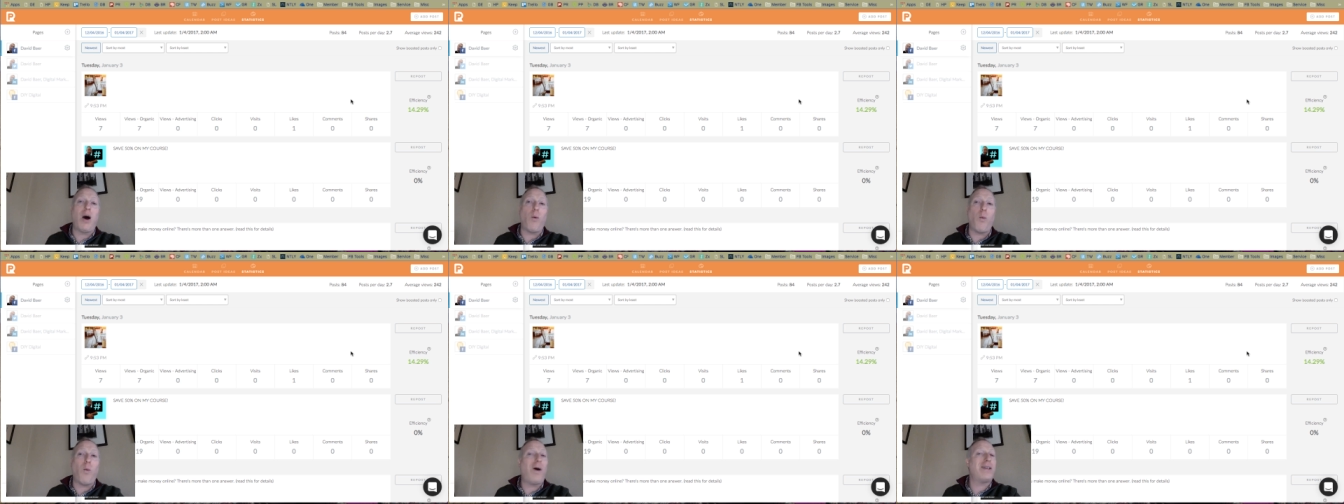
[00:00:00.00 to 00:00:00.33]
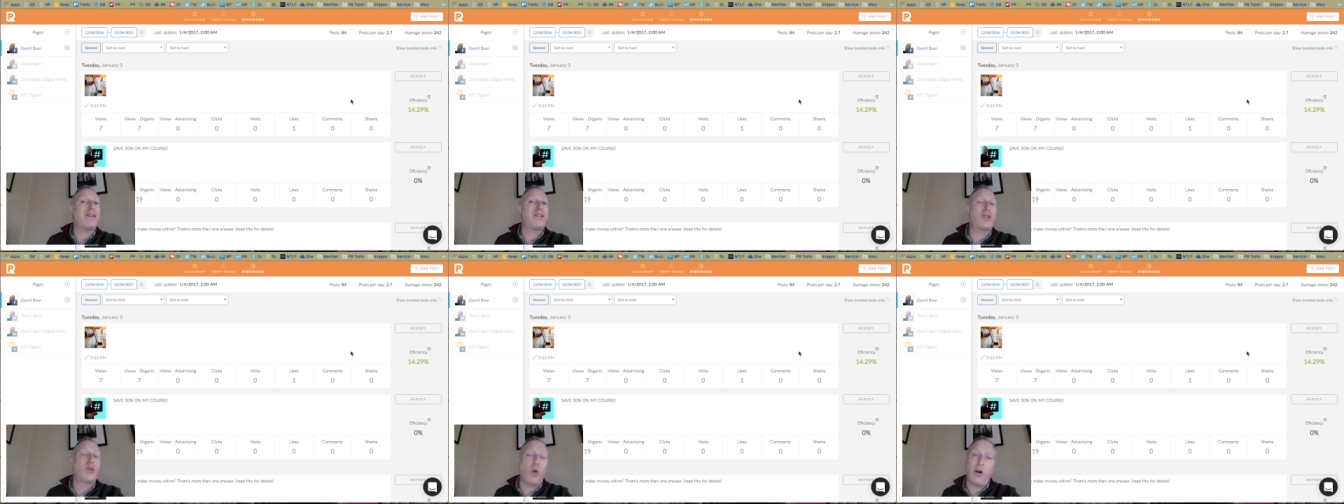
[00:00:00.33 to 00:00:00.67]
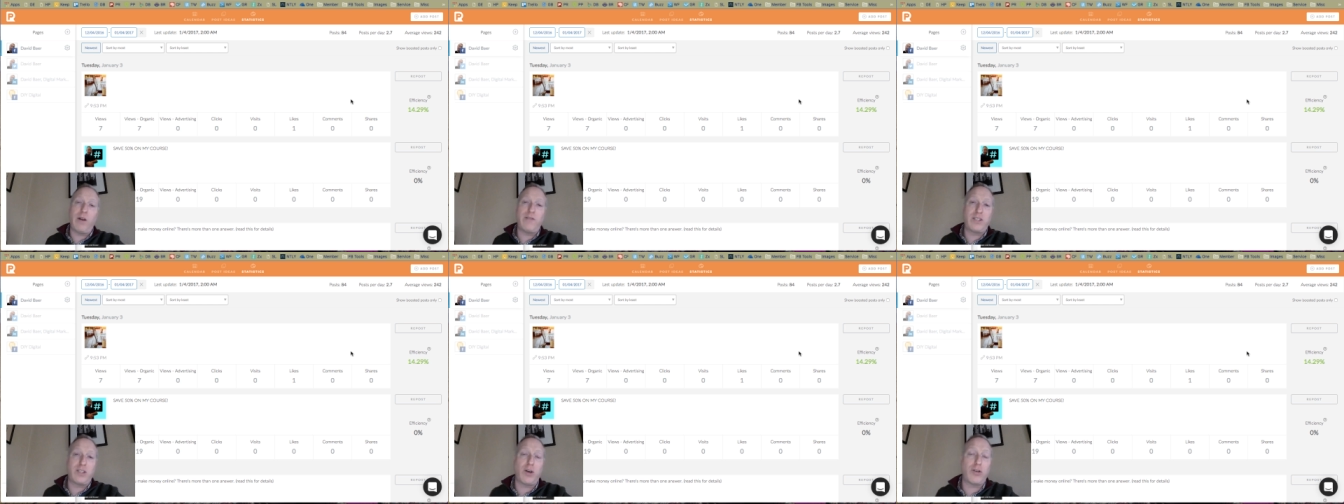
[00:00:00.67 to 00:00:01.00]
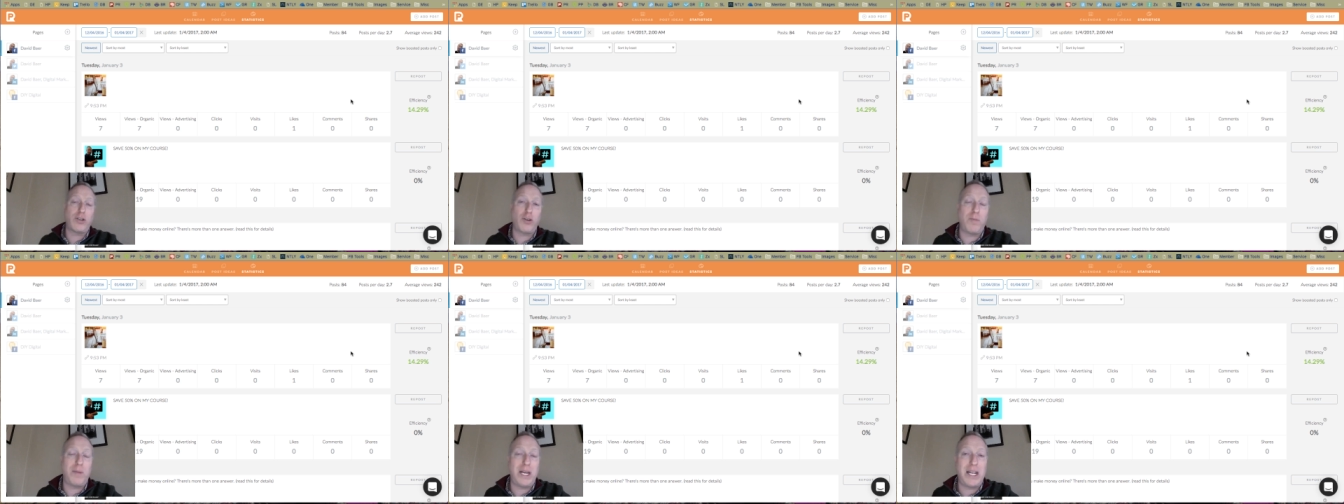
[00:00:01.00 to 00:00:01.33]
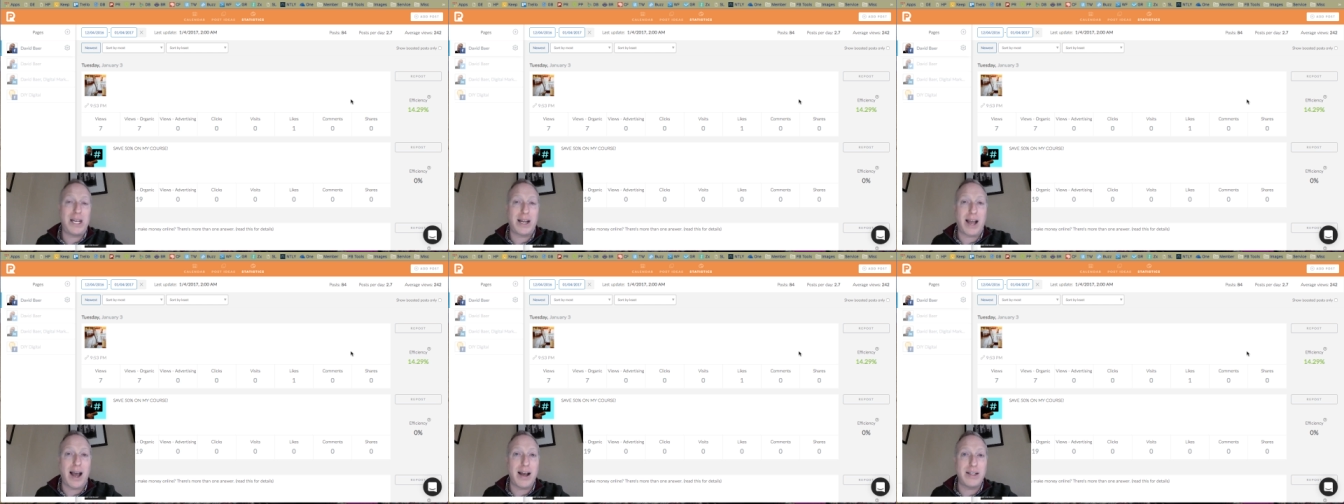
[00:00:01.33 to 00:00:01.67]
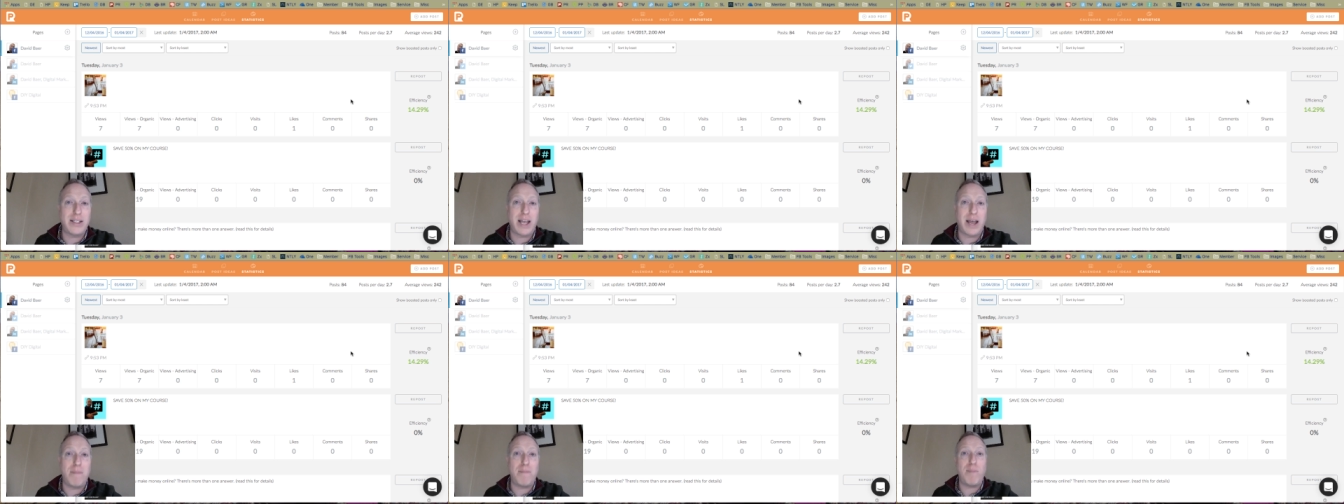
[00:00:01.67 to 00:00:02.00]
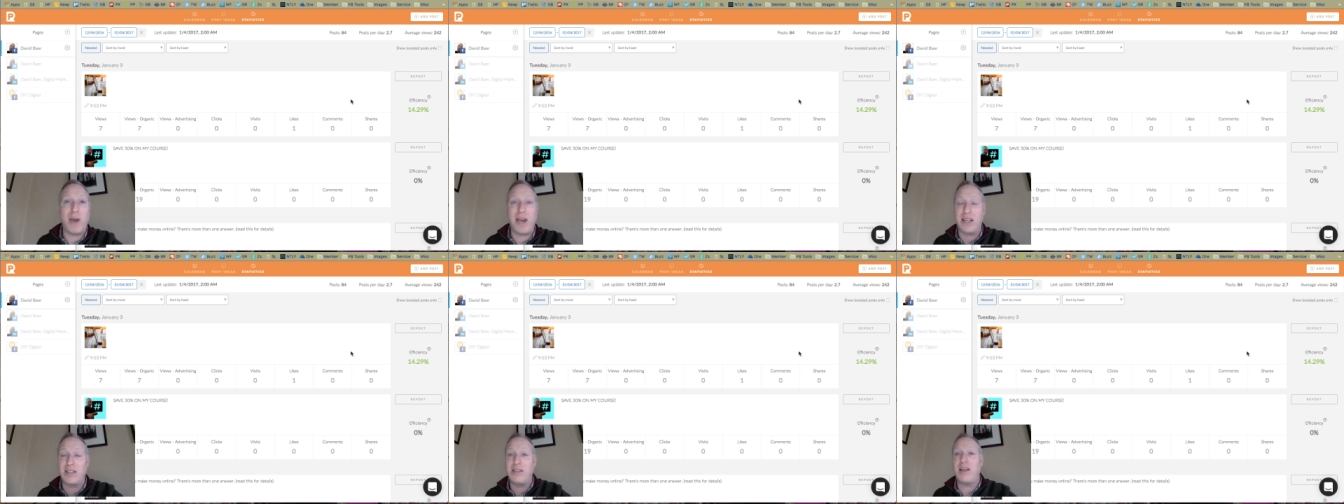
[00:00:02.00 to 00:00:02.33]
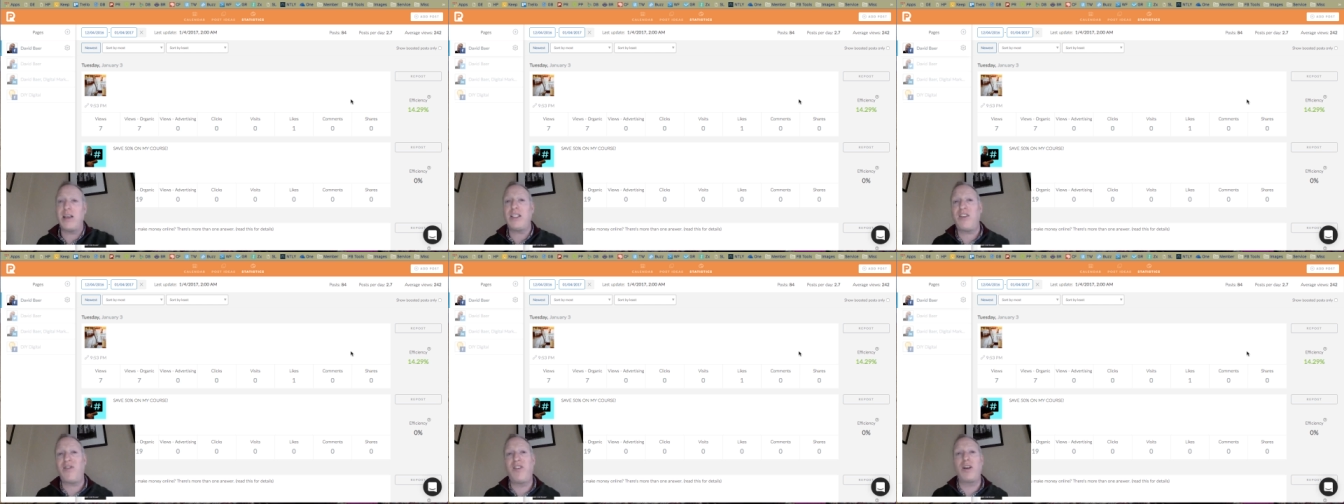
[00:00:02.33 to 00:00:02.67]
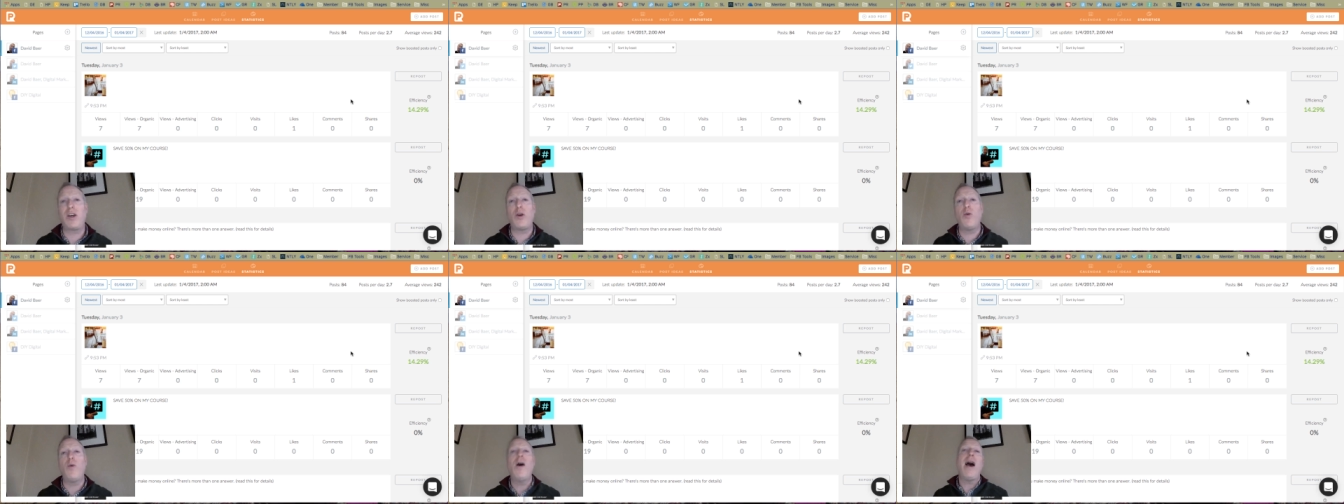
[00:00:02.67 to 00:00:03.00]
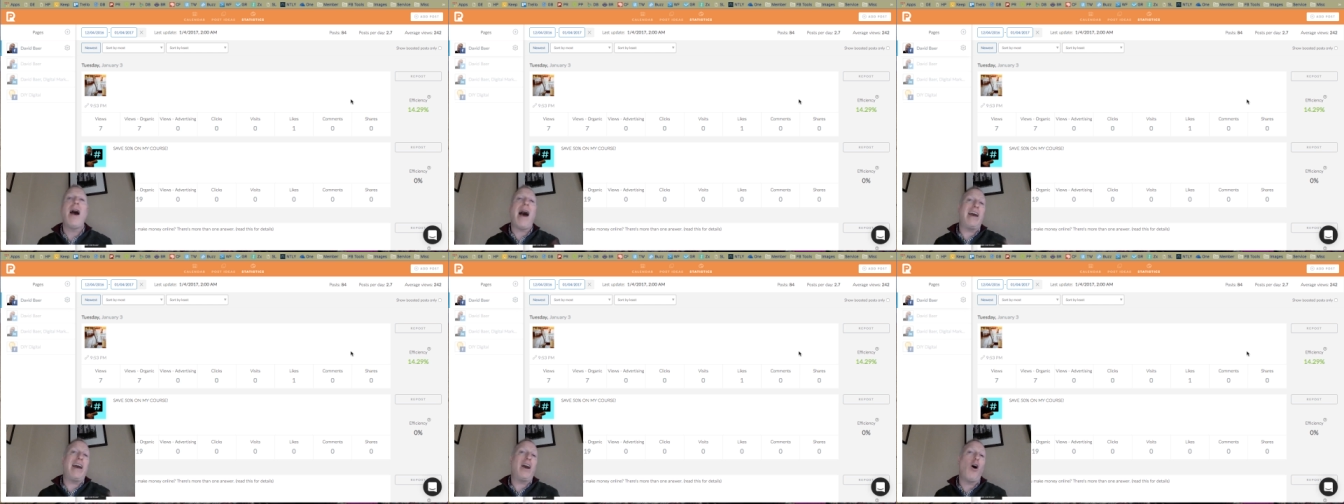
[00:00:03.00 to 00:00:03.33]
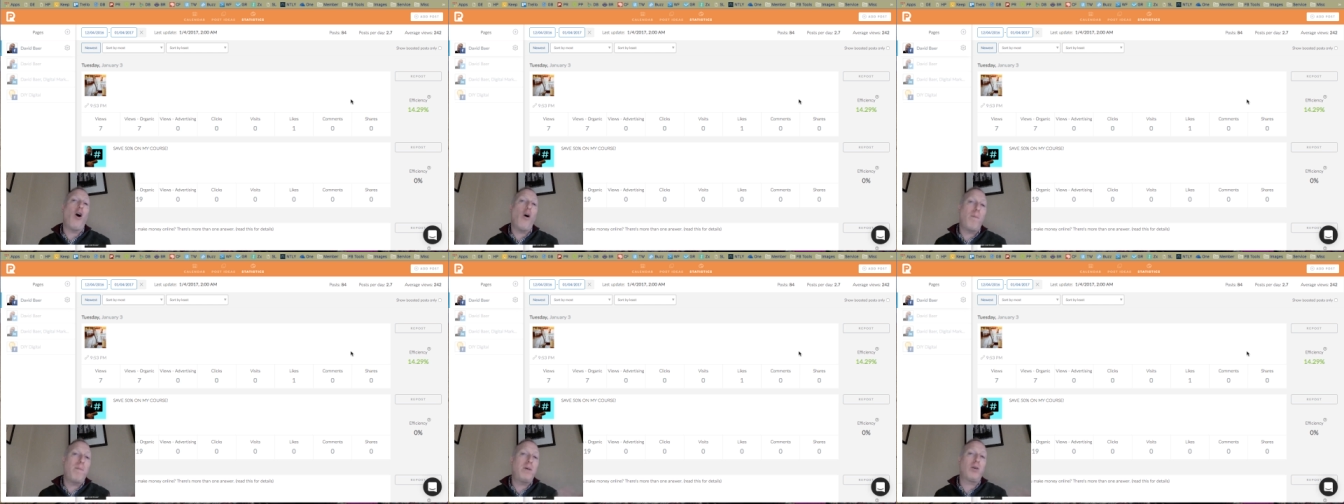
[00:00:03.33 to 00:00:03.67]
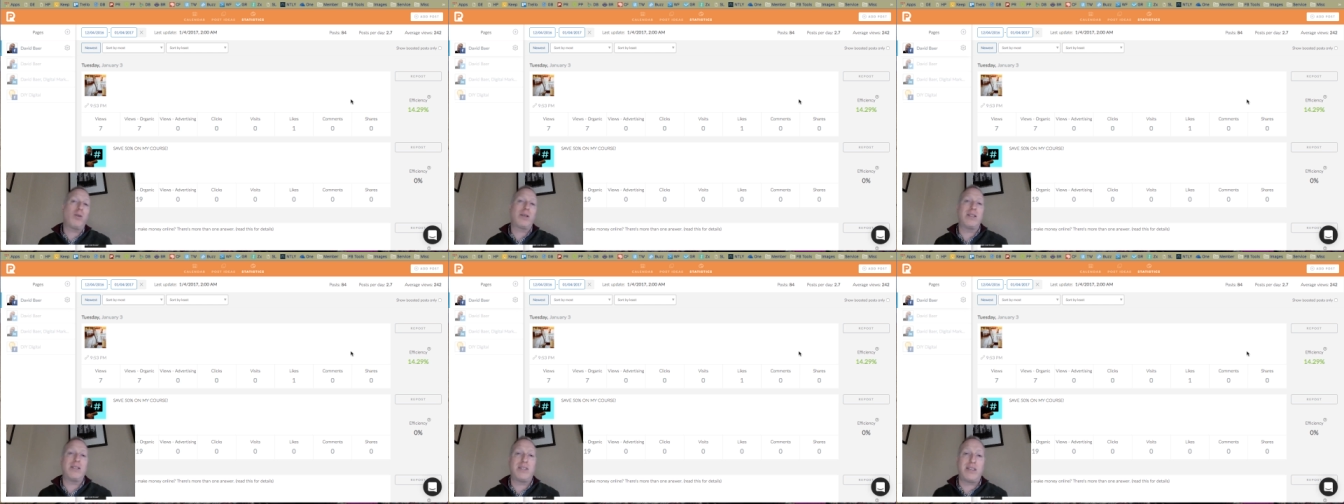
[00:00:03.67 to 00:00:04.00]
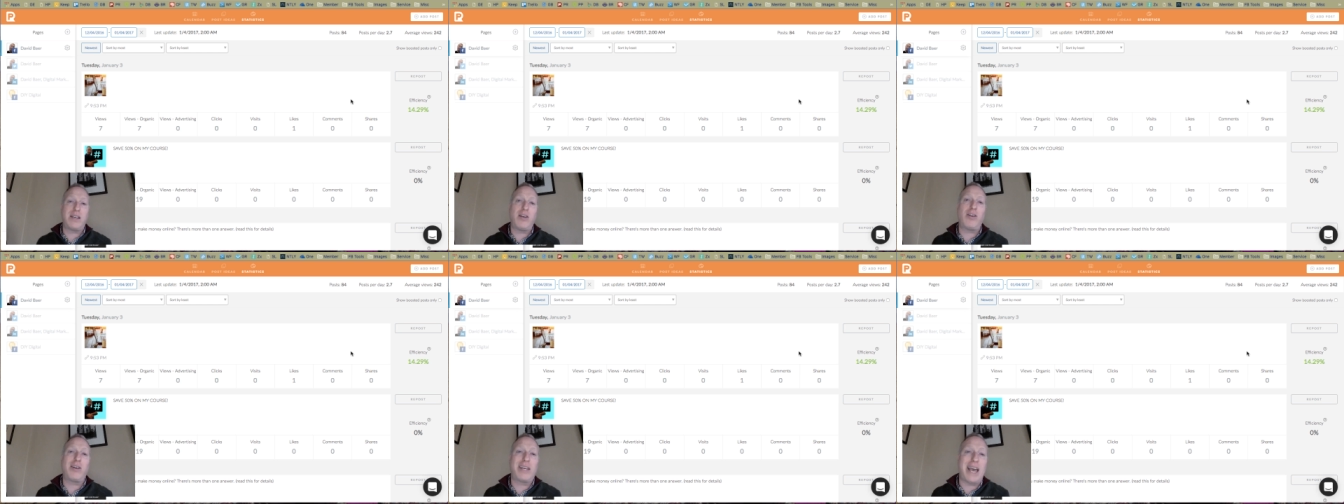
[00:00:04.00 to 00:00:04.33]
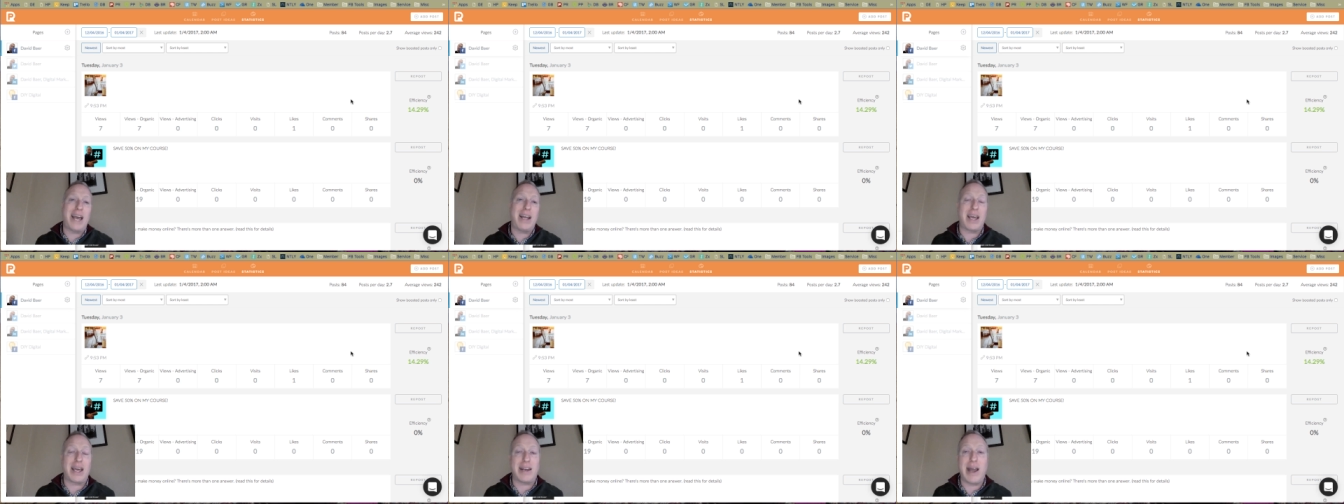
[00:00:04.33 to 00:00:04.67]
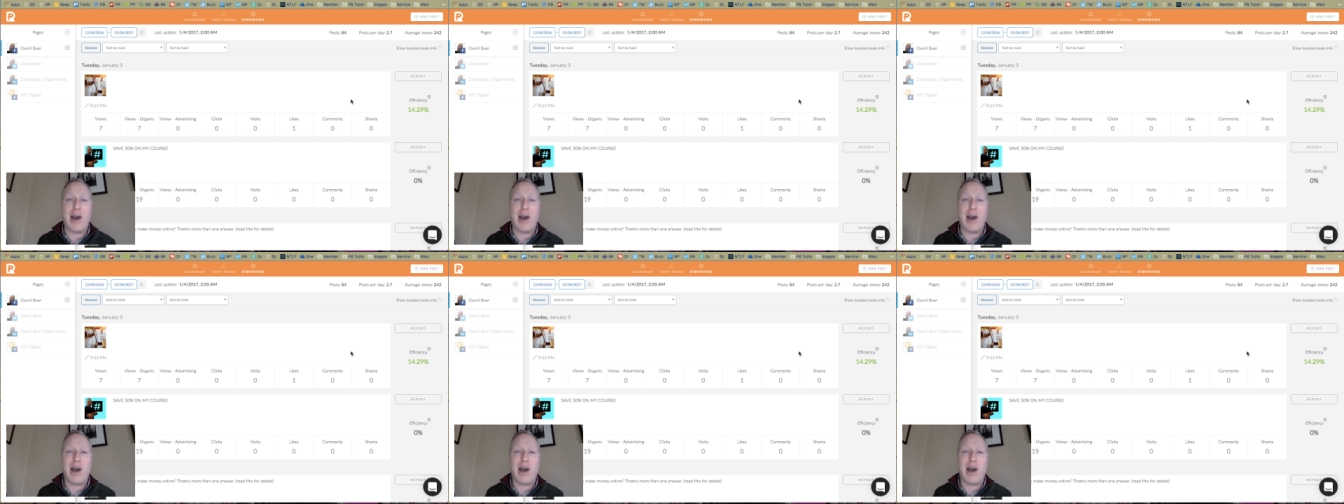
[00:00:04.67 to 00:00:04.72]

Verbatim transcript: what sort of social media content makes sense for you, I hope you'll consider getting it.